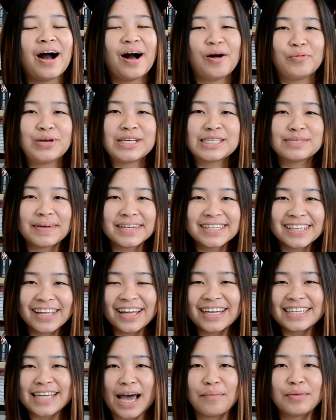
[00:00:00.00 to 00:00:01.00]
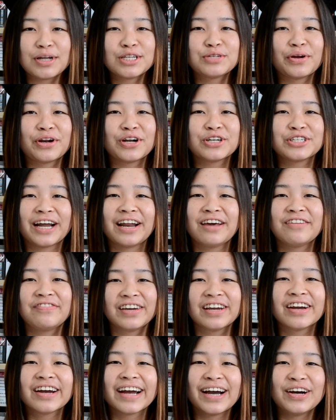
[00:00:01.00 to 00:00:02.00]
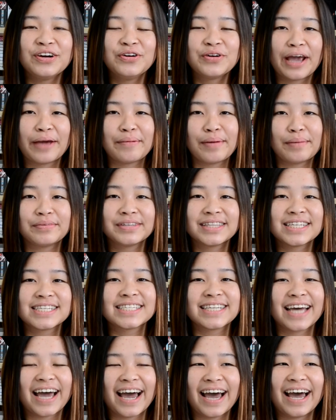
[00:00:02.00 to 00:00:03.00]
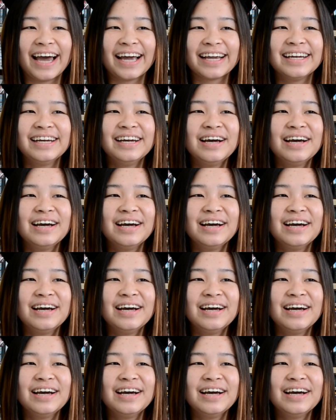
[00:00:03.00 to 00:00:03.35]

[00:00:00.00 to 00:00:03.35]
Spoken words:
We spent a lot of time on Twitter trying to figure out who came up with this tag,